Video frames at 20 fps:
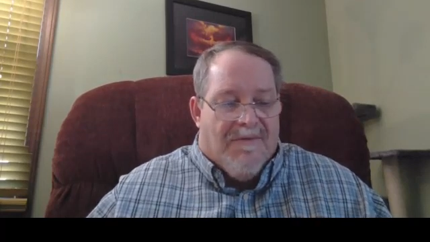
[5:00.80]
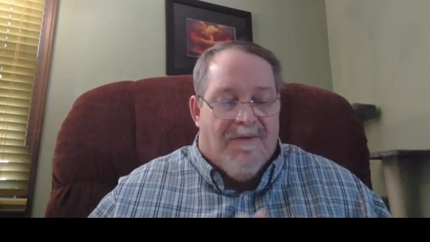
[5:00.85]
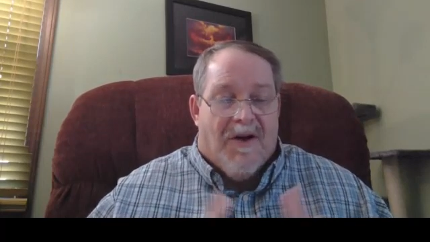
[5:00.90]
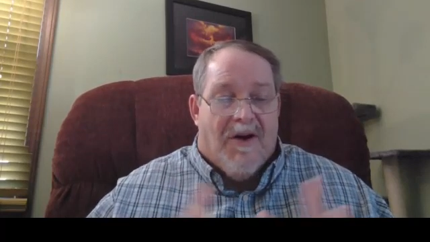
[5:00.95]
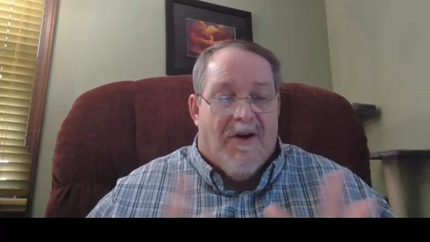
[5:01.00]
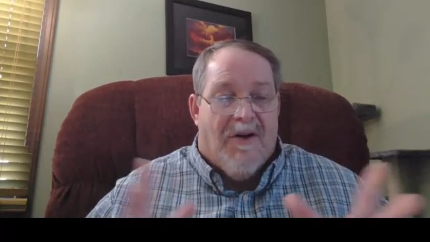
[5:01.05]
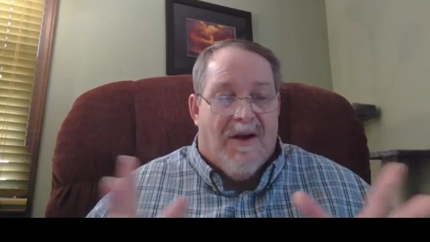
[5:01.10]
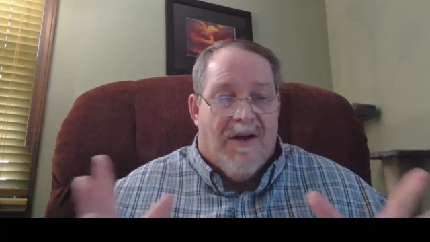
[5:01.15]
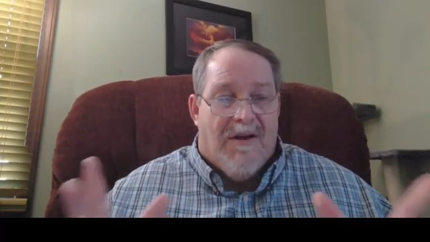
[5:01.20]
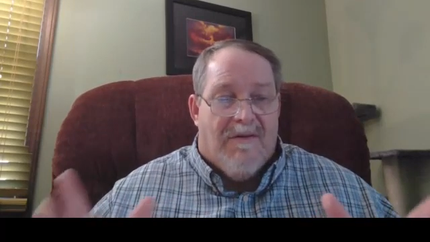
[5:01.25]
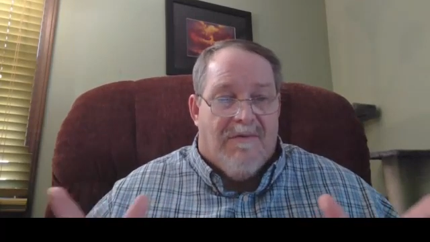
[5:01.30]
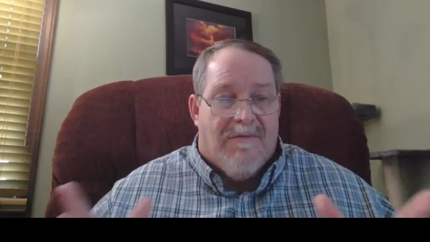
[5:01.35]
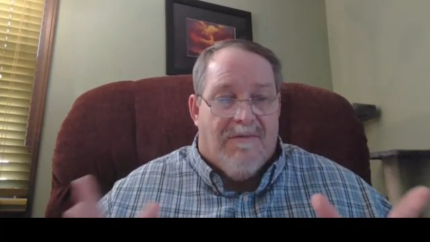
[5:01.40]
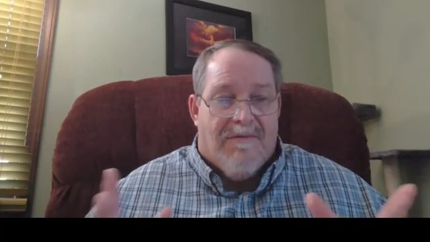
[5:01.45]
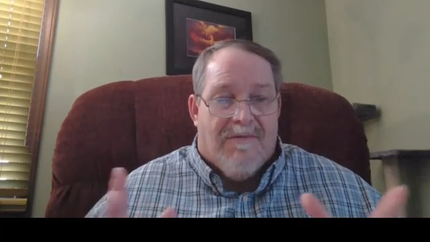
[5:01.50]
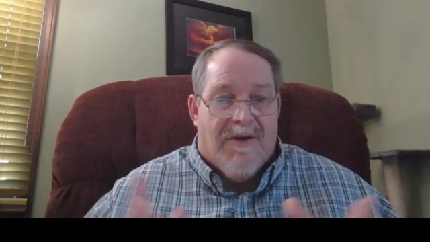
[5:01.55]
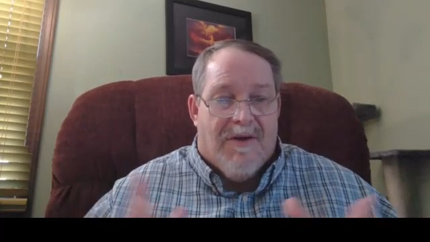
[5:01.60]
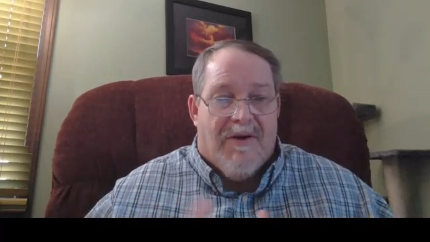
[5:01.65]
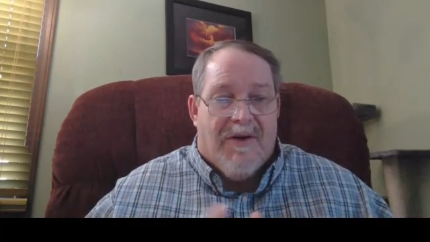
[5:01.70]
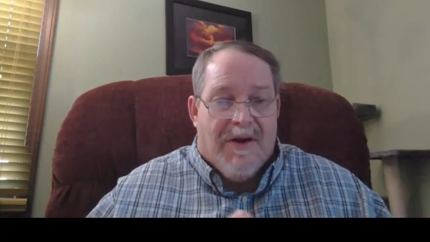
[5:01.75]
very,
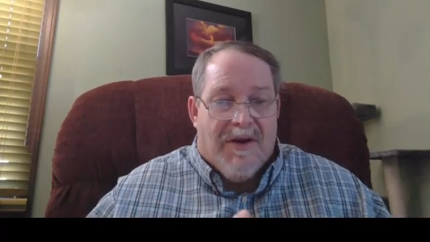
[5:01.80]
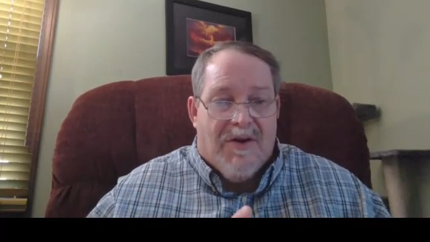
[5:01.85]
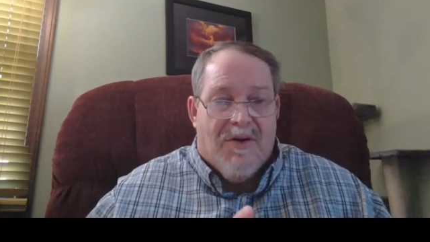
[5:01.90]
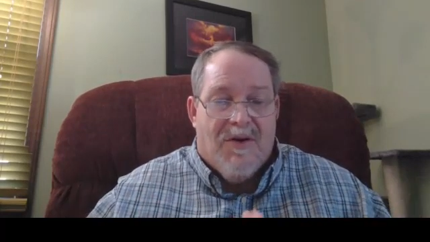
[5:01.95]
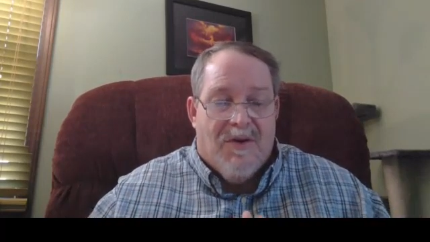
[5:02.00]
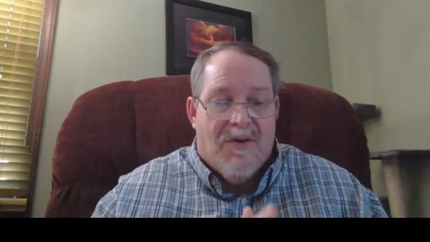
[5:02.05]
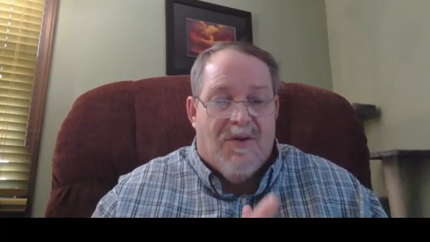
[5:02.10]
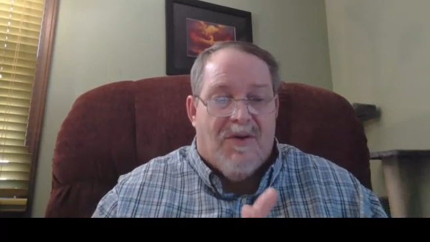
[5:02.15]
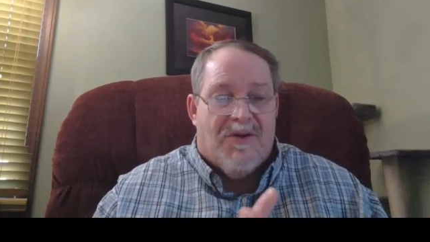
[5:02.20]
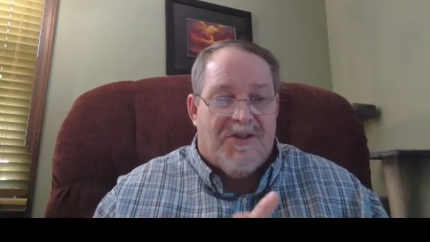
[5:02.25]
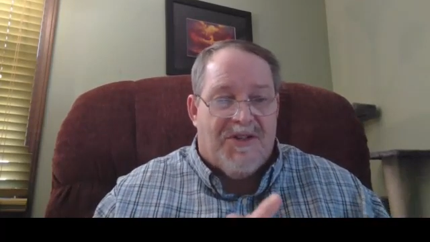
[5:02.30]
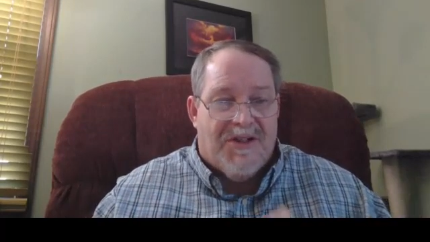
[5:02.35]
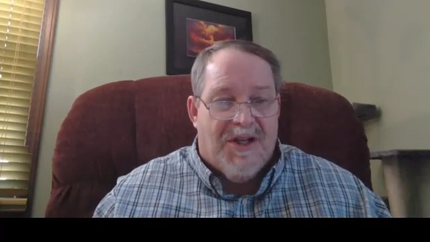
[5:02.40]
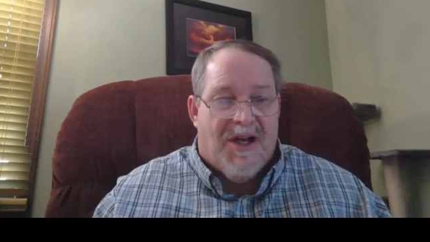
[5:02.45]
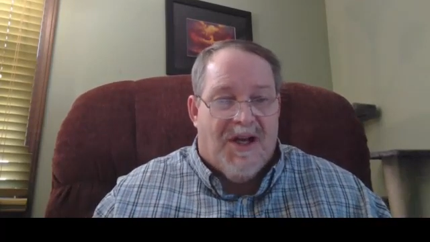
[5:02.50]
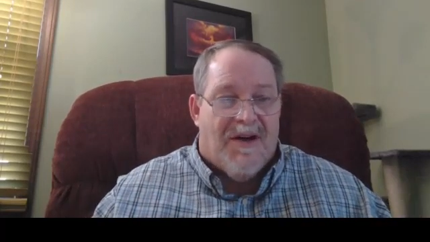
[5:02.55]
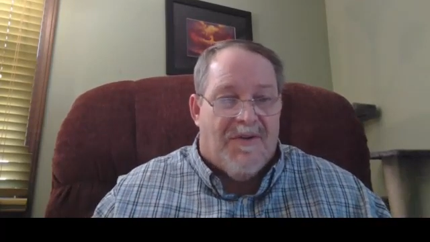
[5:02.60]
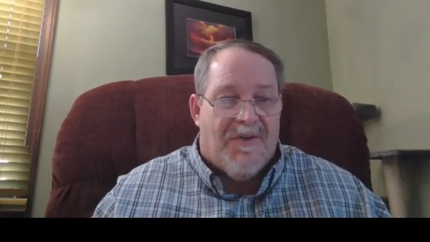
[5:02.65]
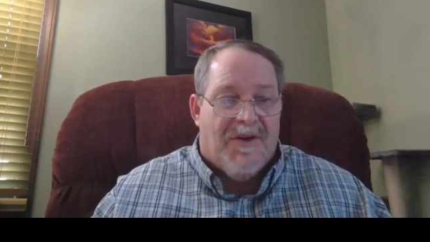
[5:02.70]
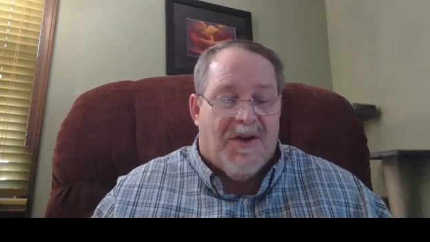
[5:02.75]
very cool
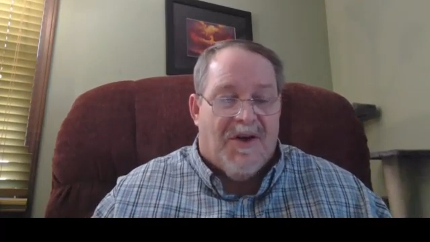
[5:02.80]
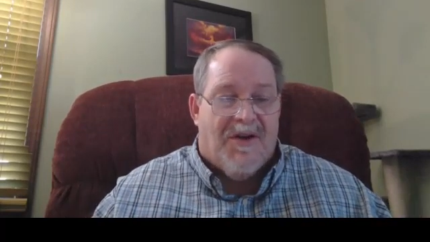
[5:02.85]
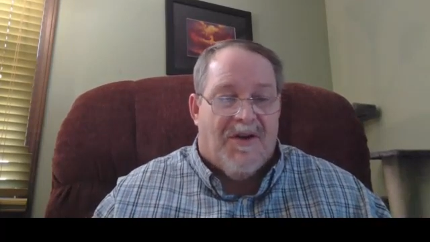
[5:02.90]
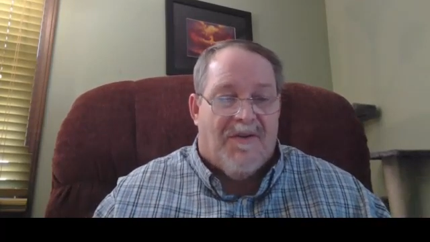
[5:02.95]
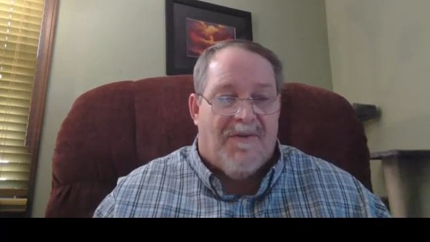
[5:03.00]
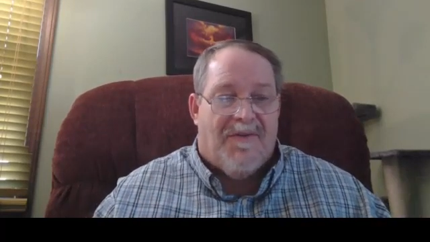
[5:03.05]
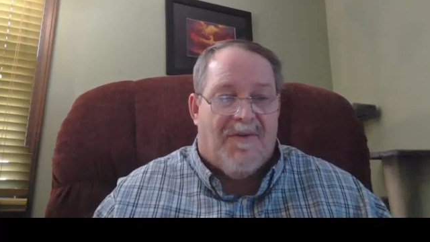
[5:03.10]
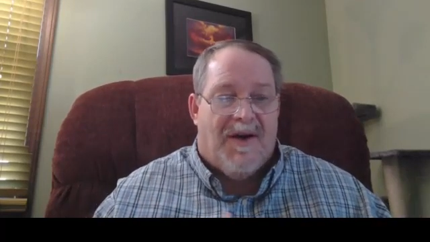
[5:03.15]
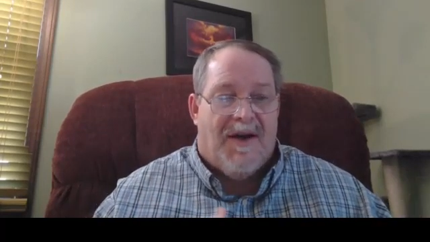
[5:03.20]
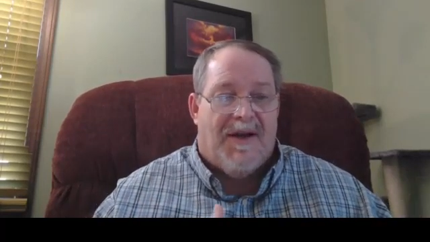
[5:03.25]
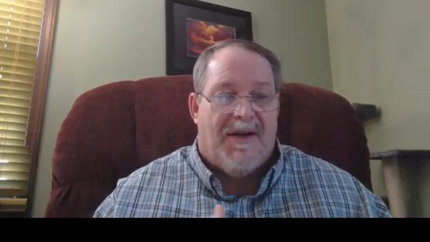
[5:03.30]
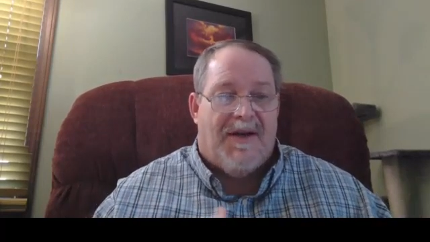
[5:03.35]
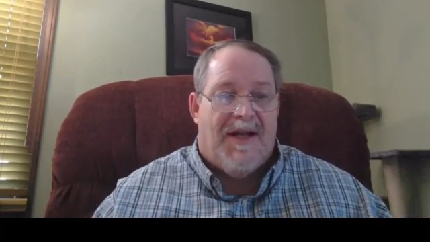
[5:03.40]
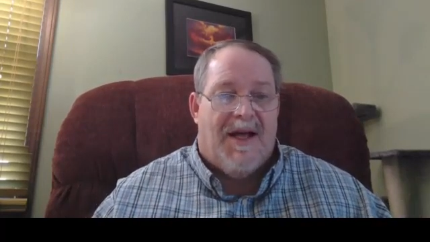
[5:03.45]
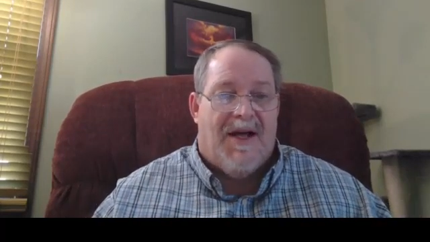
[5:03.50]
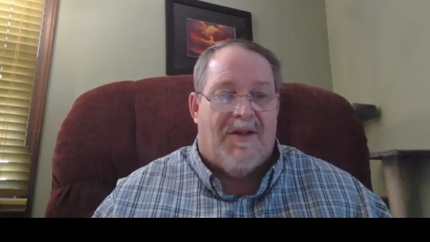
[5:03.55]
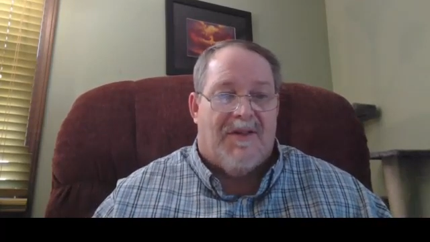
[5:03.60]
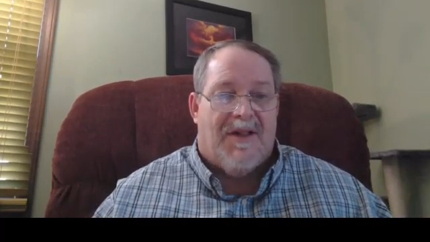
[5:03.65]
stuff. You're going to find